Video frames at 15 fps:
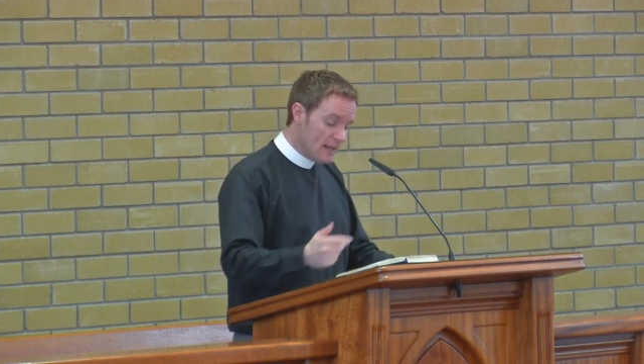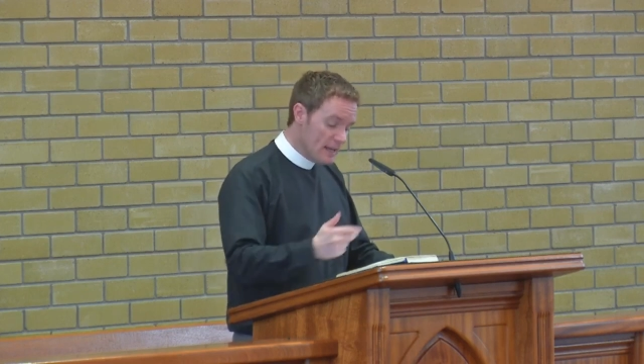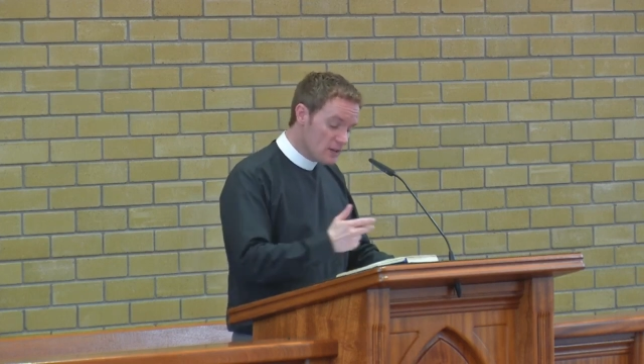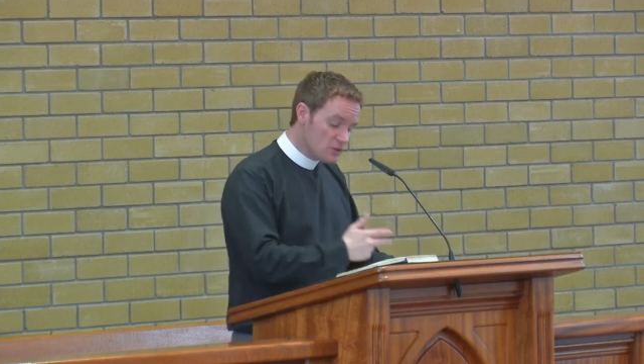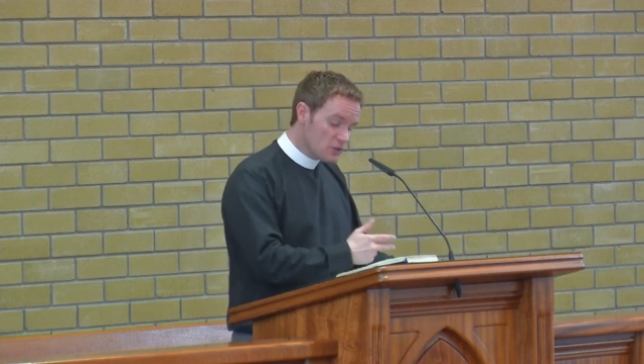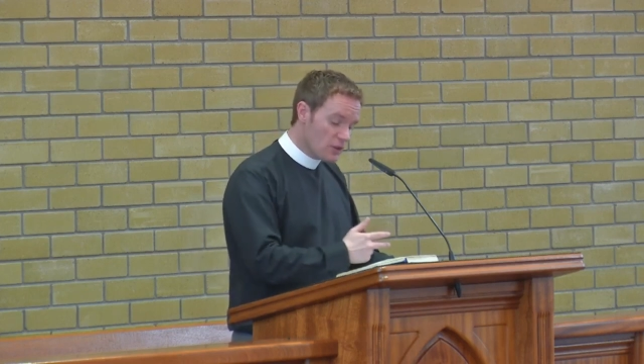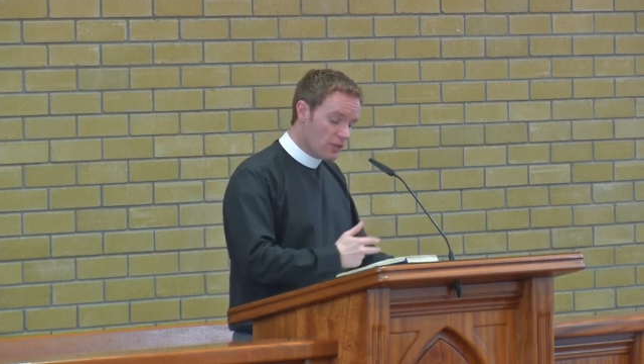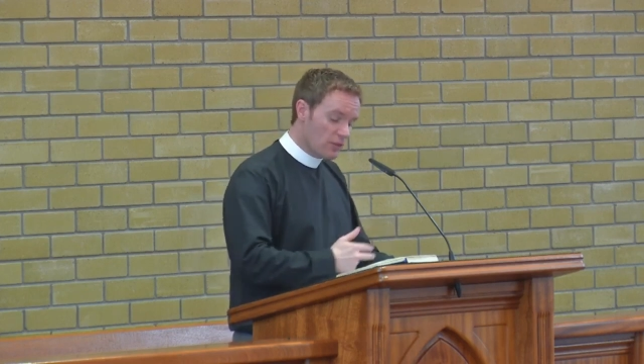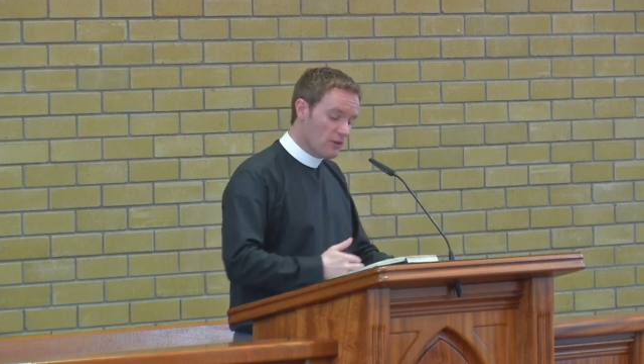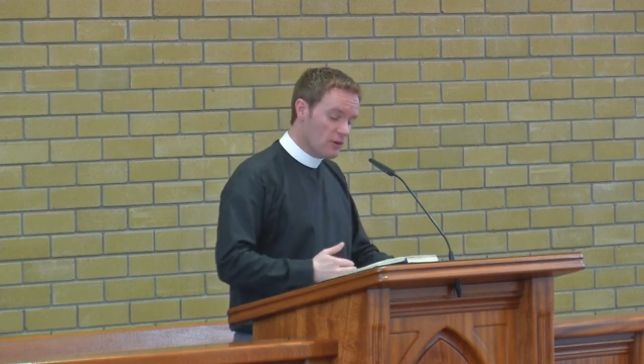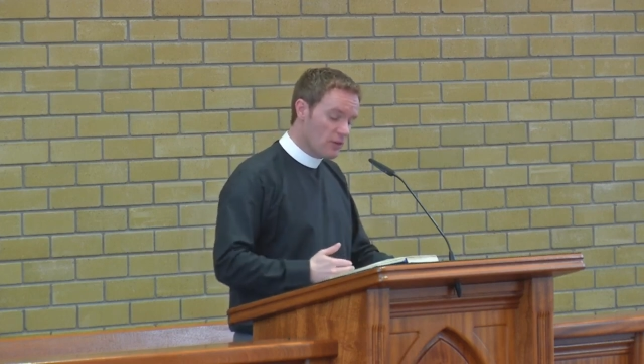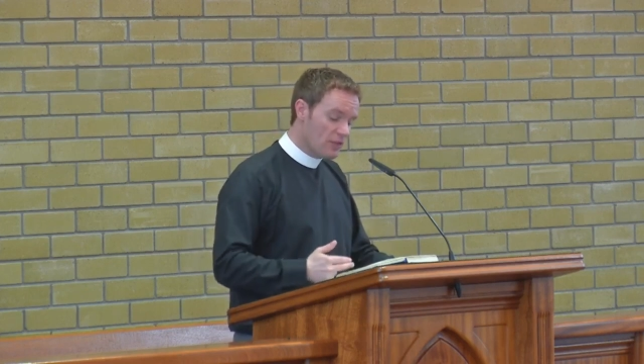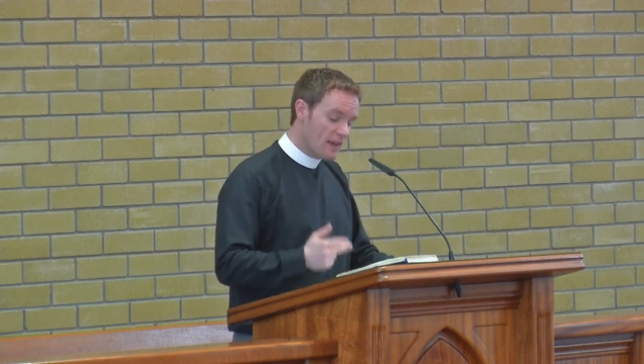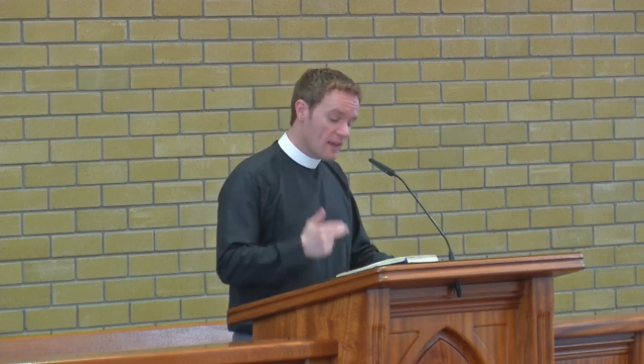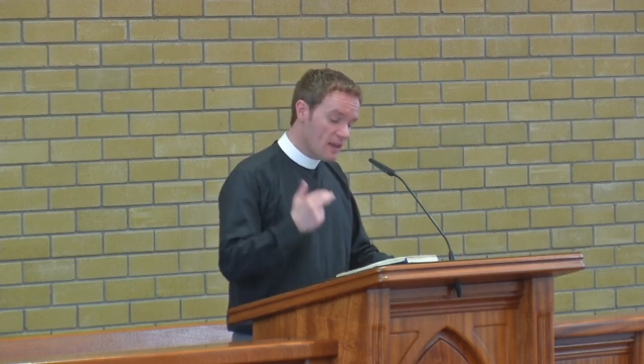Here's the
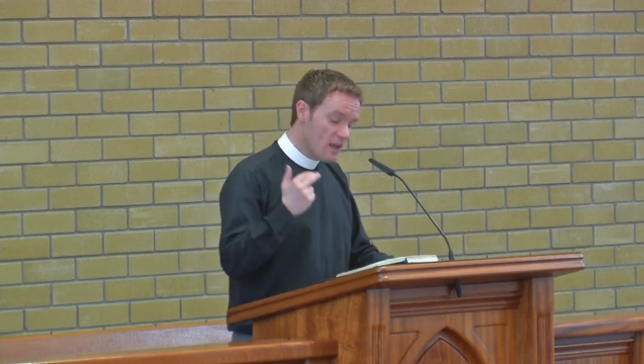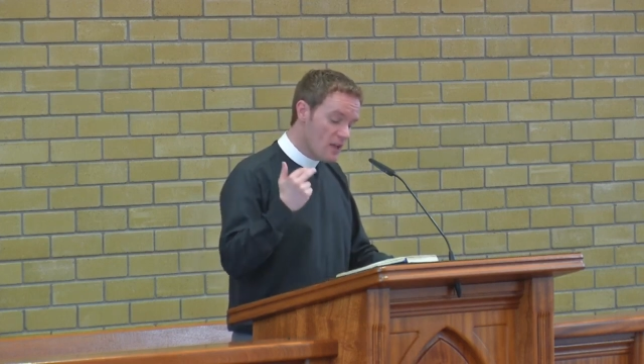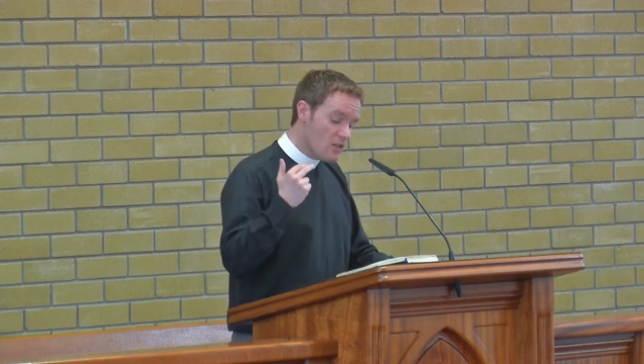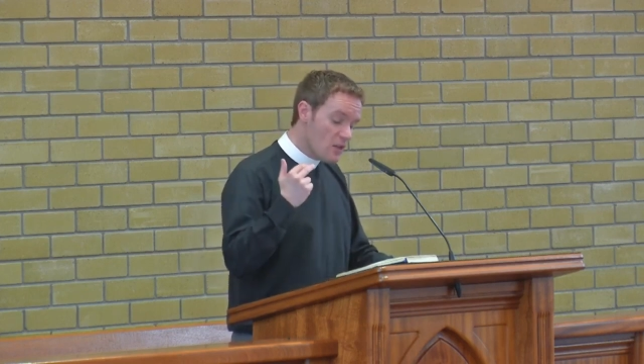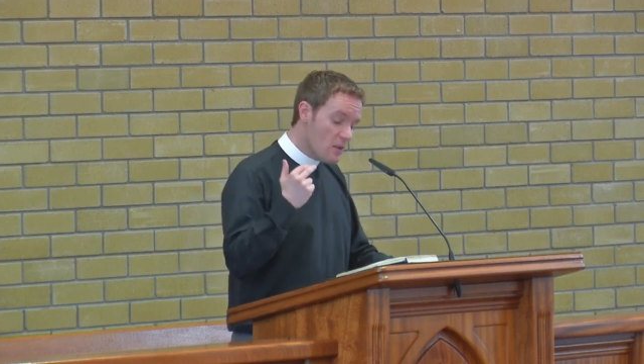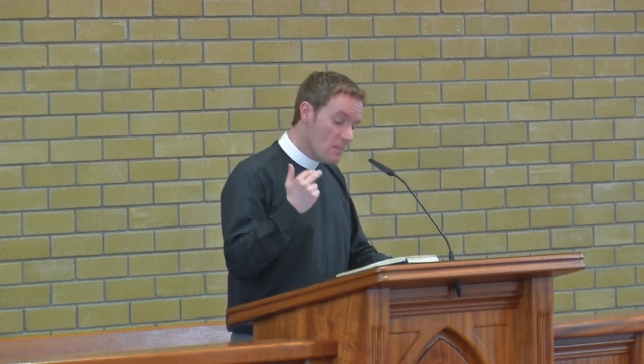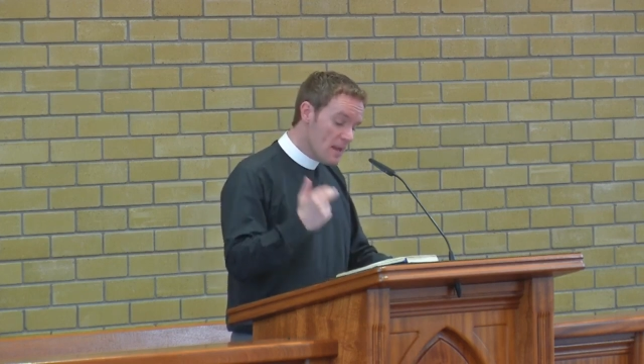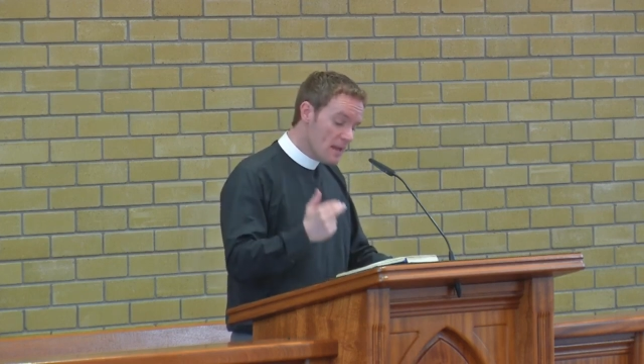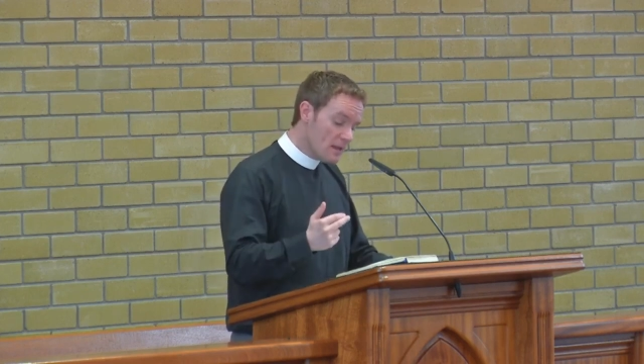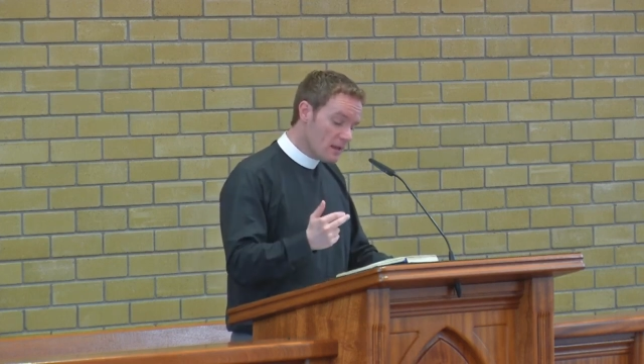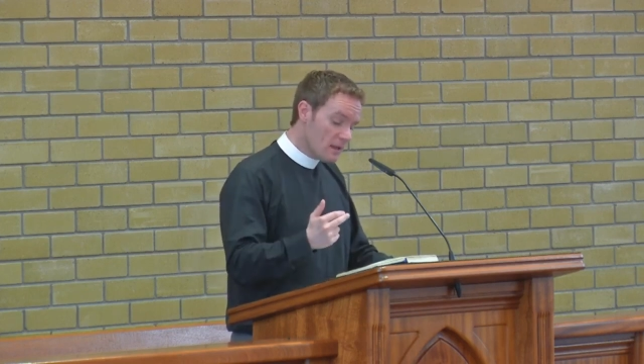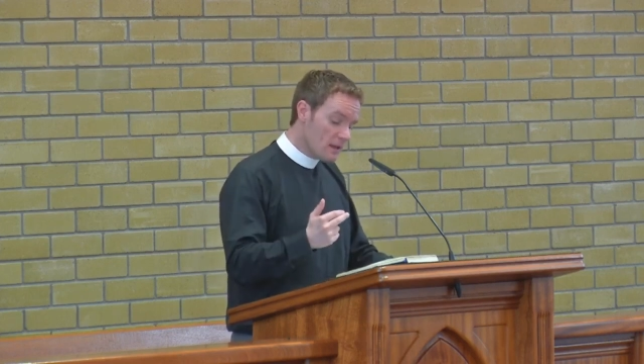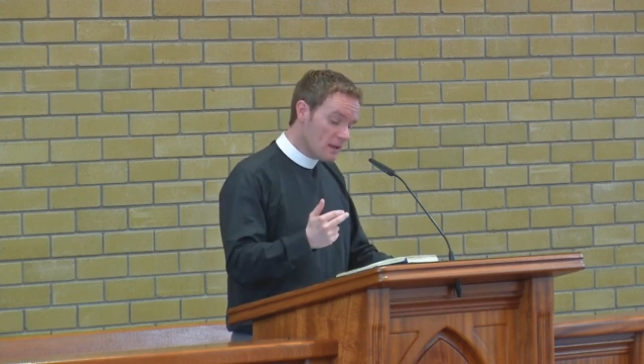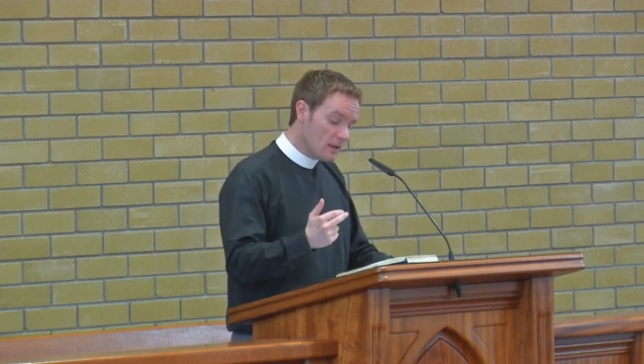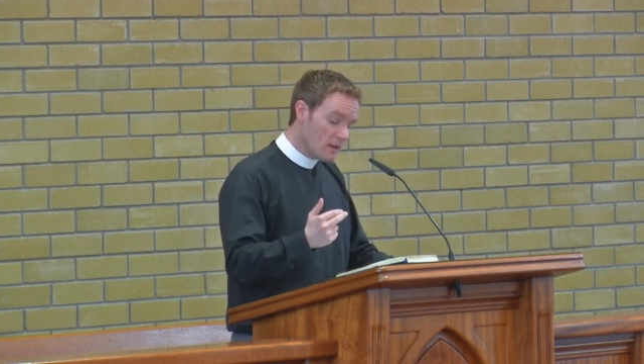third thing the
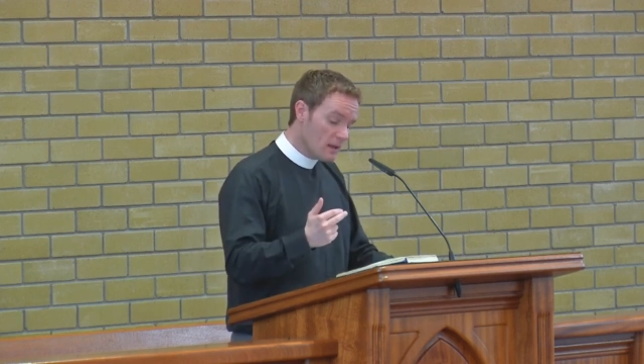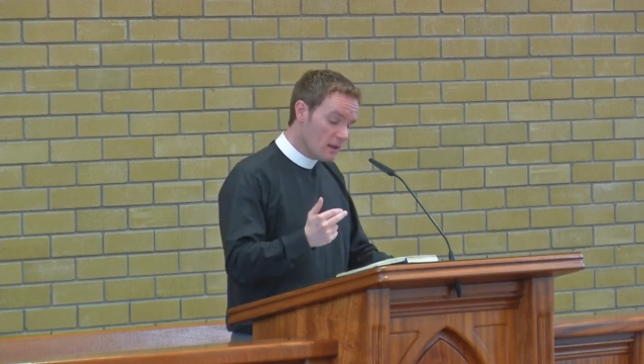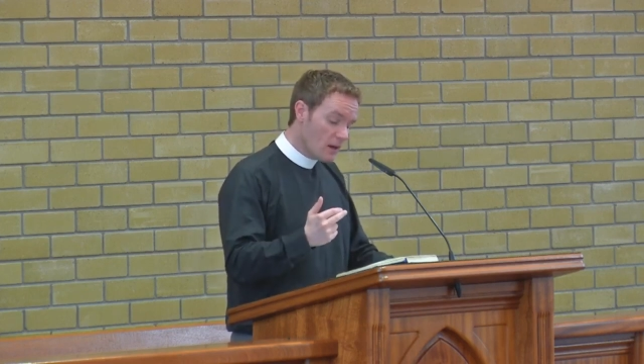meek